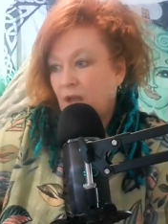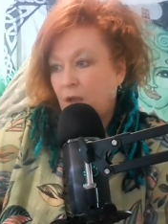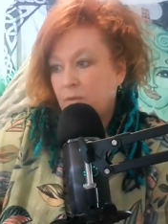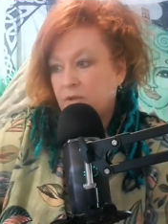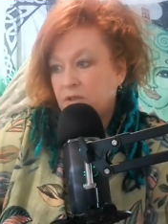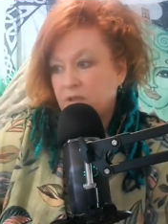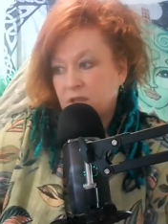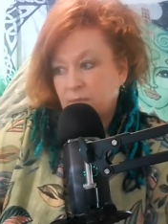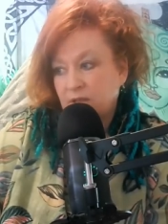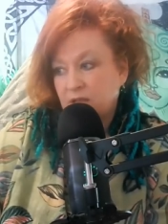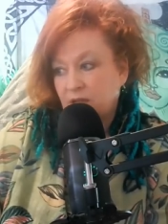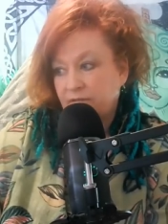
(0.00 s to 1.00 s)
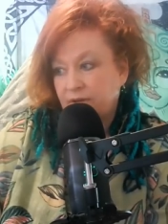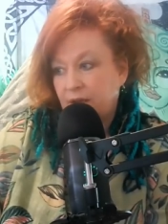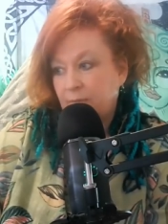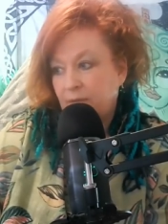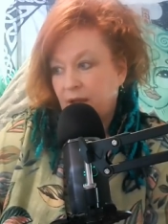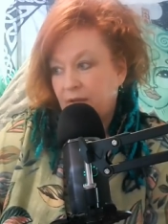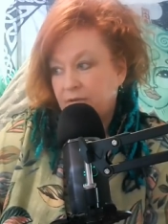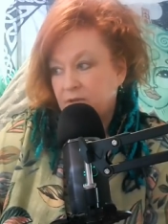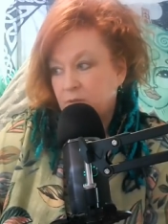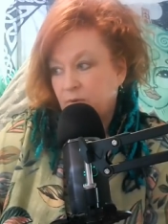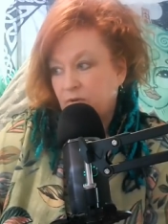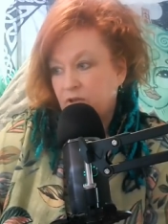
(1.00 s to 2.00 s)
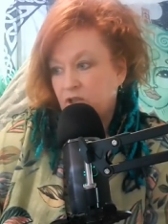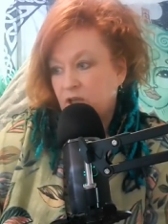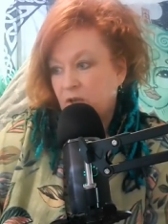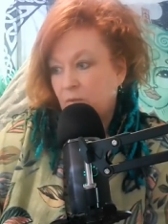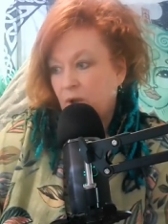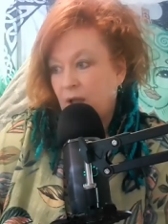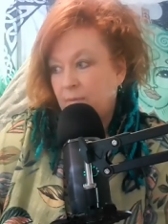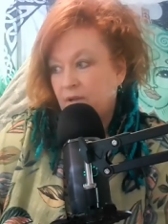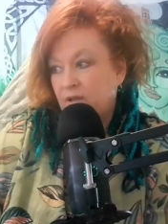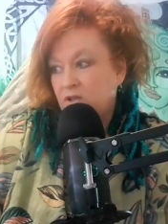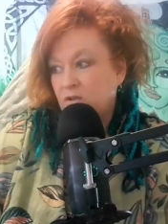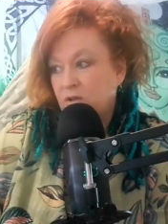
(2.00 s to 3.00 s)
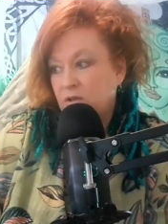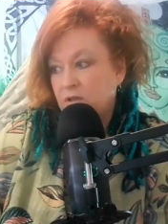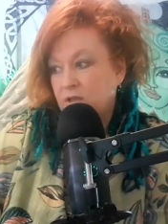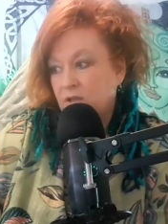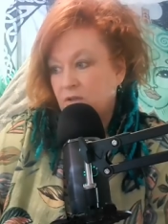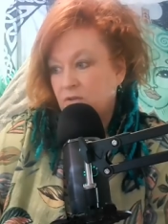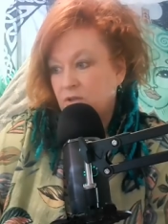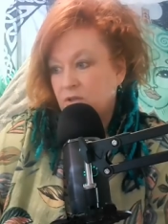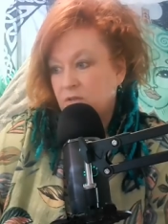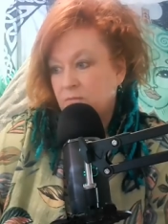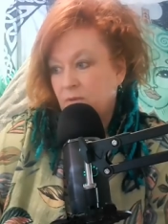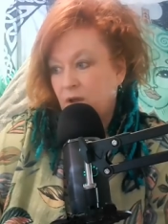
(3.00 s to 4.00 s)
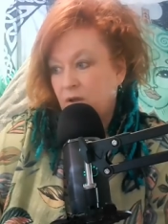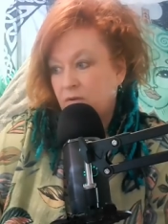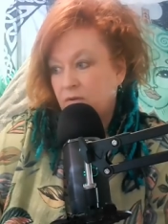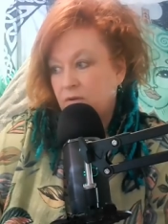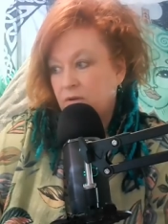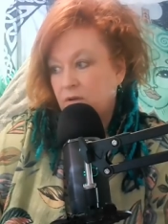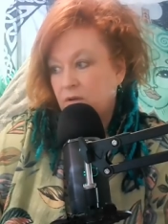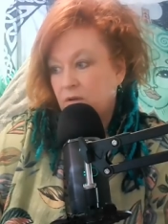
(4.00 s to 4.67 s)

I would consider myself an empath and spiritually aware, but I do continue to smoke.